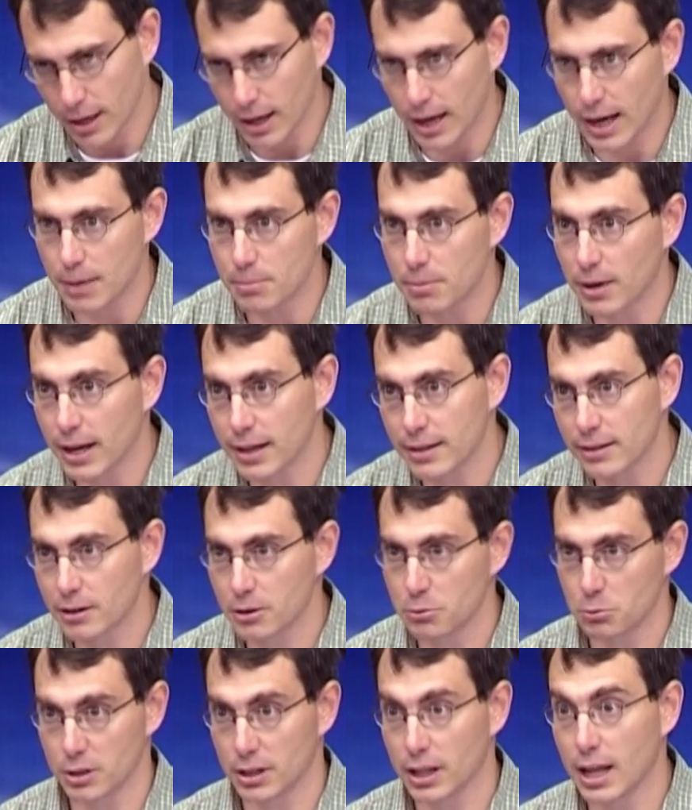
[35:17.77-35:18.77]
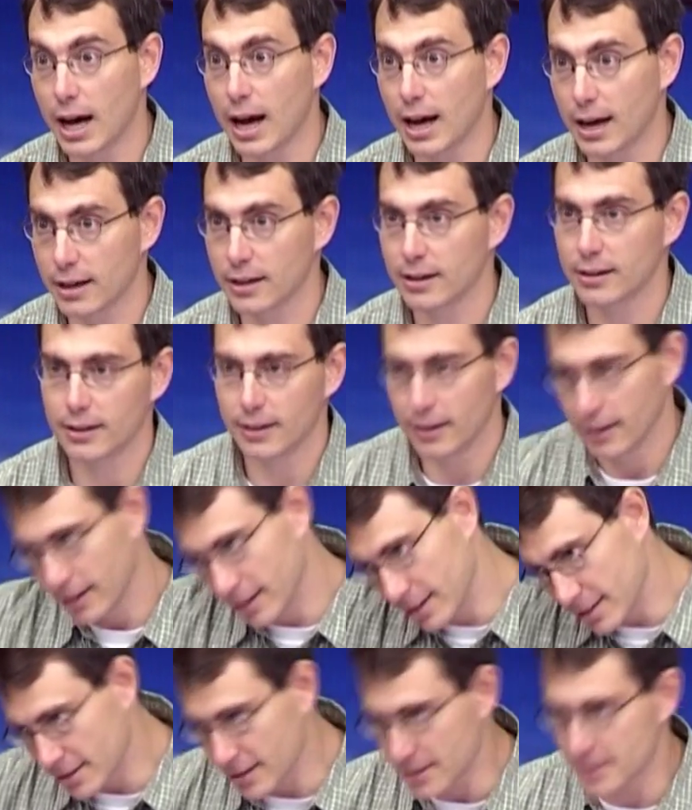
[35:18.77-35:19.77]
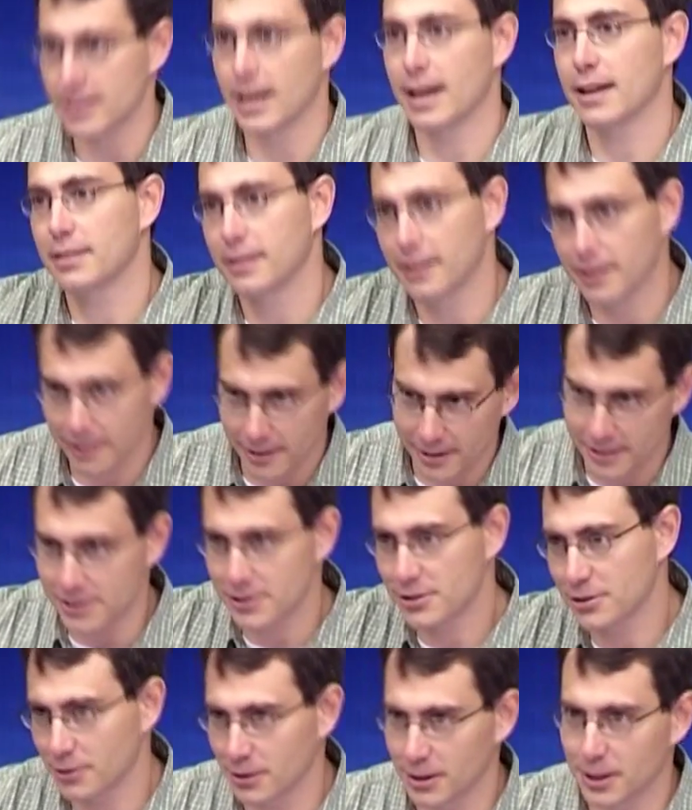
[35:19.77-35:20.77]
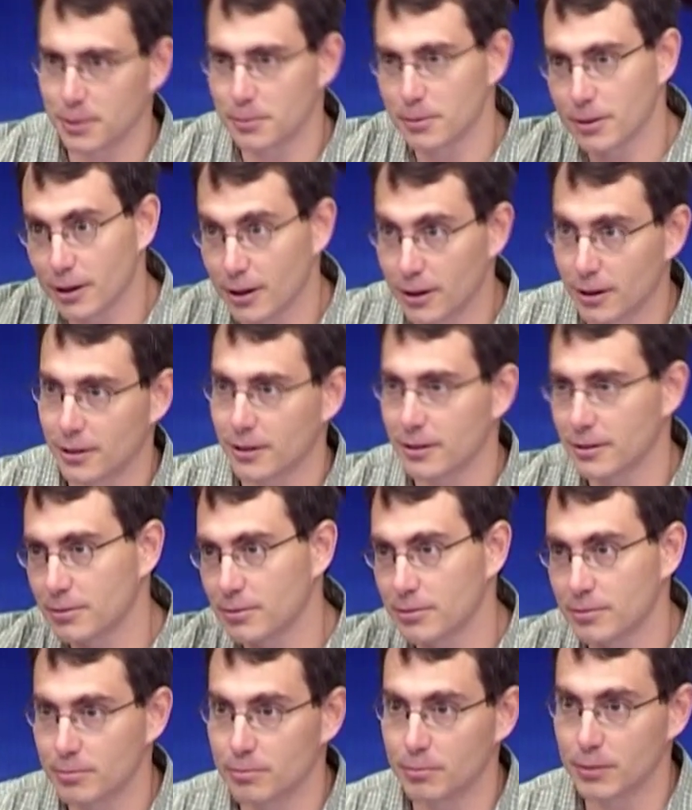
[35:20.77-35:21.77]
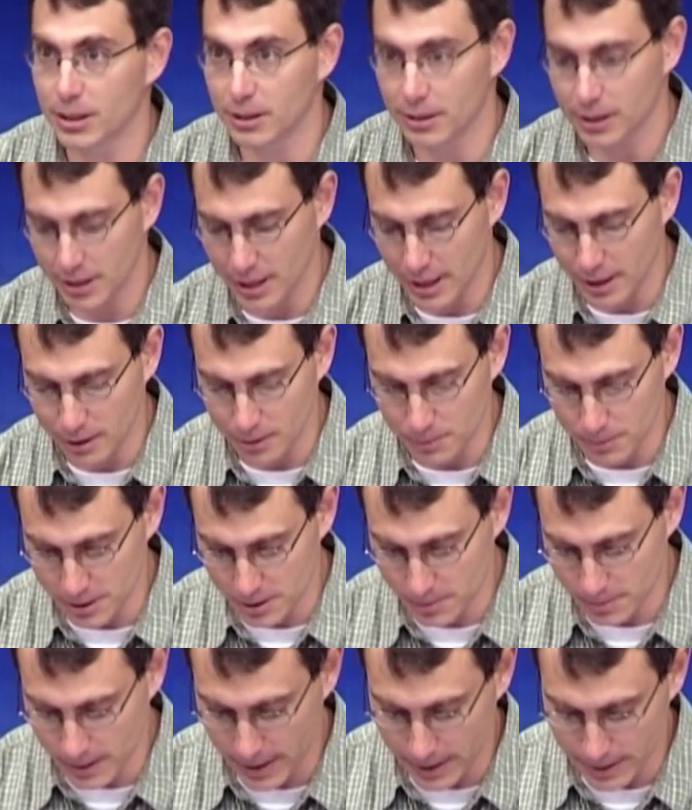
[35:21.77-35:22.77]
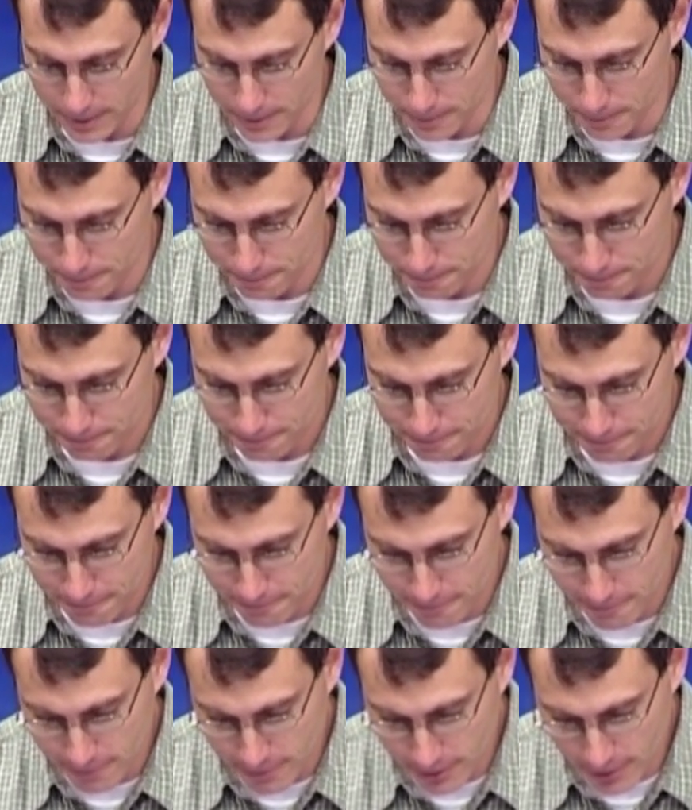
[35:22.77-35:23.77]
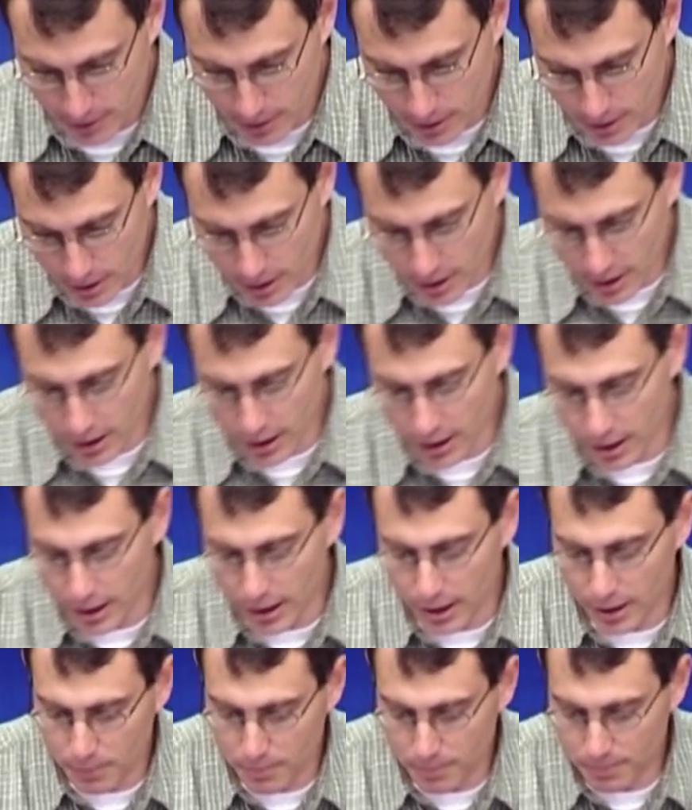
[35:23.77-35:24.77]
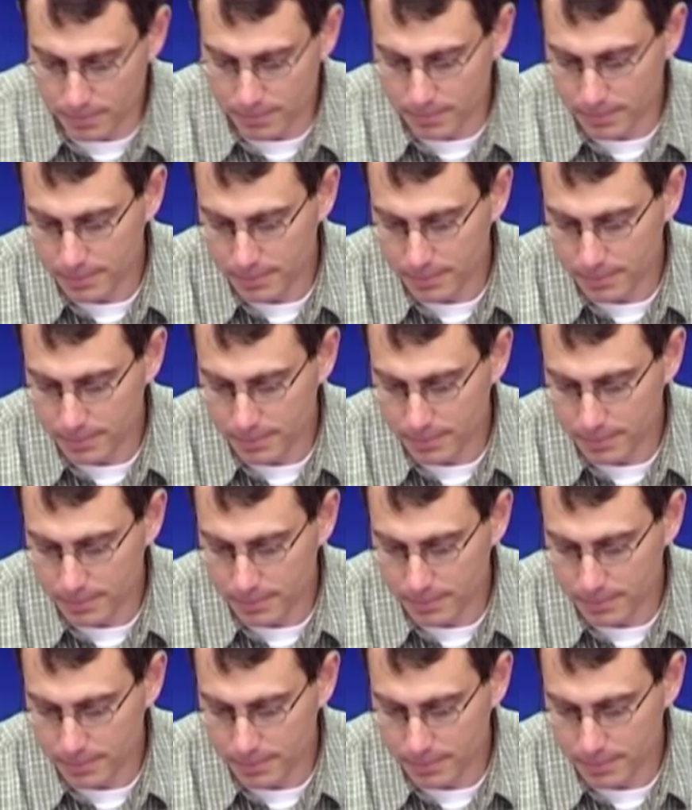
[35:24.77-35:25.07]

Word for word: IPython would lock as it sat there and streamed all million elements by you. Um,